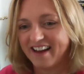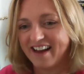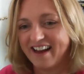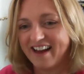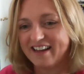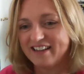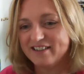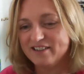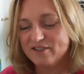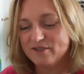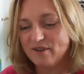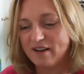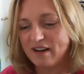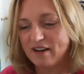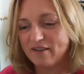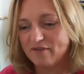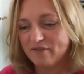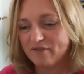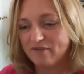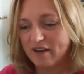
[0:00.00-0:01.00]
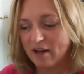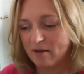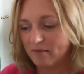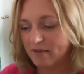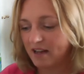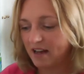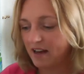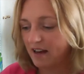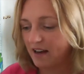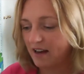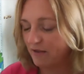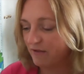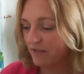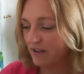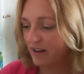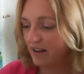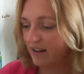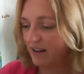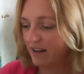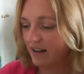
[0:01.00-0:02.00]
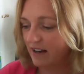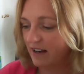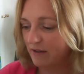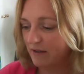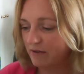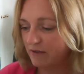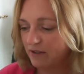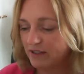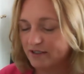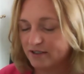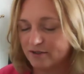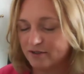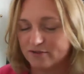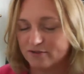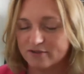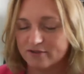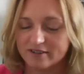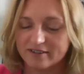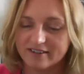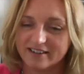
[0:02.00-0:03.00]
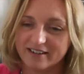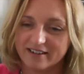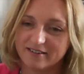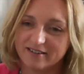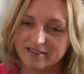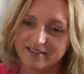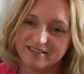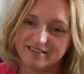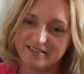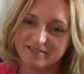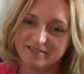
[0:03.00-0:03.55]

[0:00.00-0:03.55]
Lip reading: I do have a family. I have 3 children here.